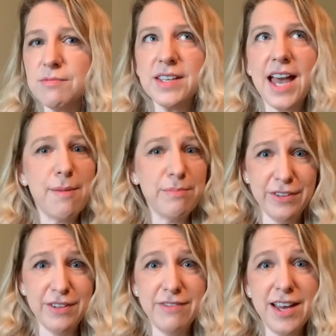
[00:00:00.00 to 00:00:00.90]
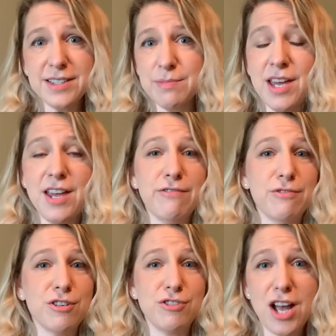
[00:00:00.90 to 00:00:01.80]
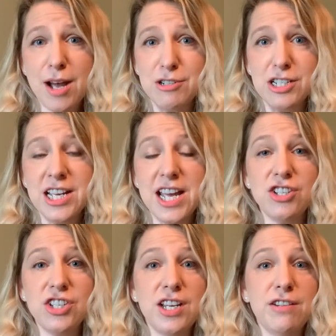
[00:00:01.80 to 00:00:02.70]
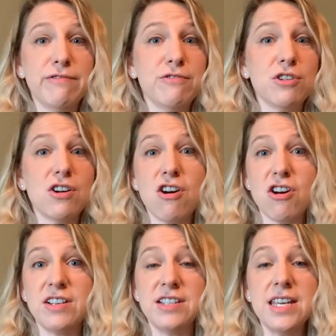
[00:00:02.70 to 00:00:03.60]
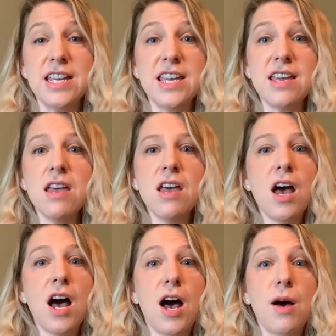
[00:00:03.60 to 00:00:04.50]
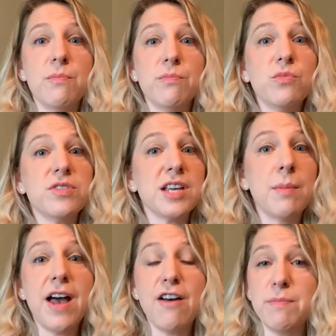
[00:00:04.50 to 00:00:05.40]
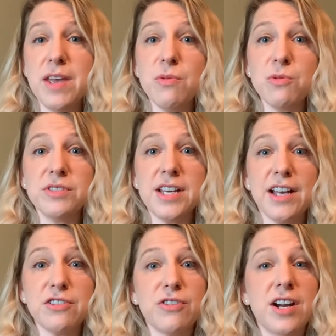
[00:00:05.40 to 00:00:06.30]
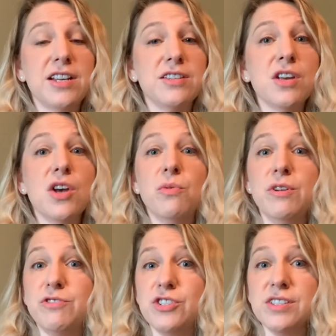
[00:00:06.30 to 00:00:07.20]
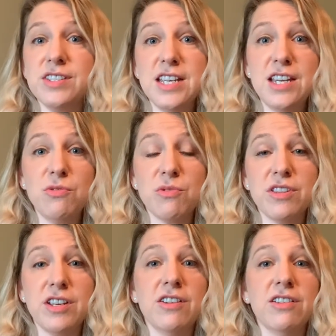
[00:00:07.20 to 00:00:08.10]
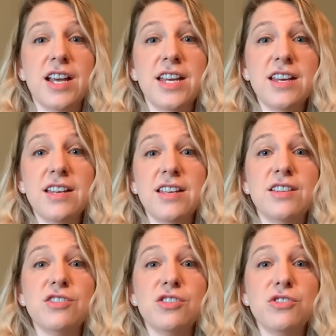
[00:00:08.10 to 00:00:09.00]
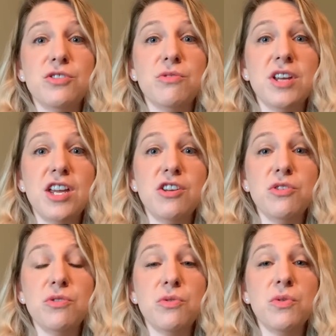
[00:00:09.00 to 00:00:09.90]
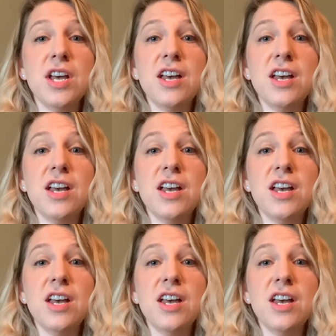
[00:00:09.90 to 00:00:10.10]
capital investment, for job creation, for R&D. Some have payroll tax credits. We've just seen North Carolina institute a new